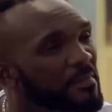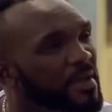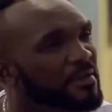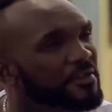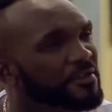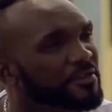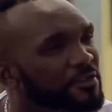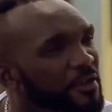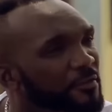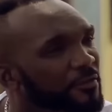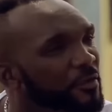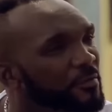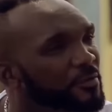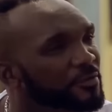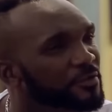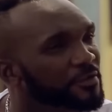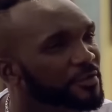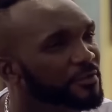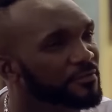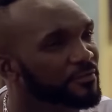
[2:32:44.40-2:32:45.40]
reason of coming to the
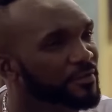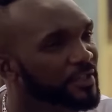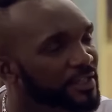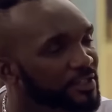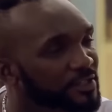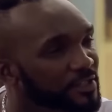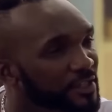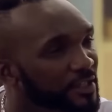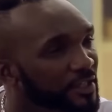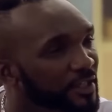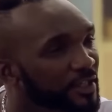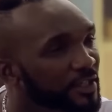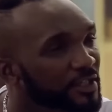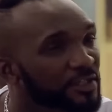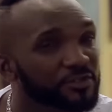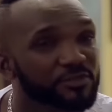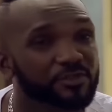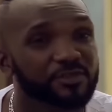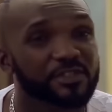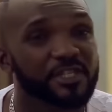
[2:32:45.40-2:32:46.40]
village is to
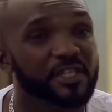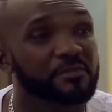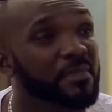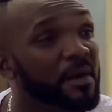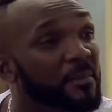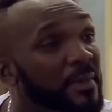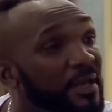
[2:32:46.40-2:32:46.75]
take Mama